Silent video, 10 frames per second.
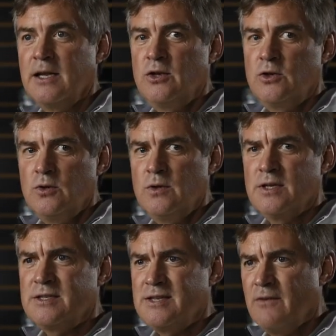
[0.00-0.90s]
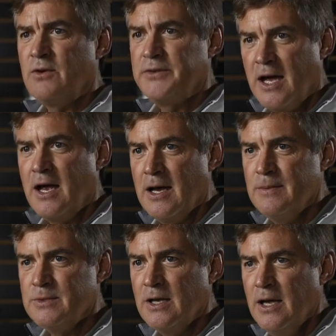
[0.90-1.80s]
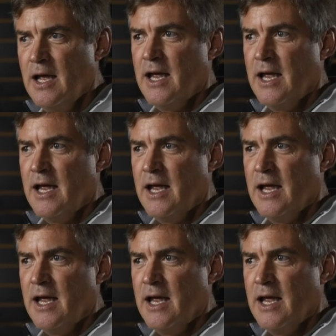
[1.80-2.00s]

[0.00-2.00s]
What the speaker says: And they do this several times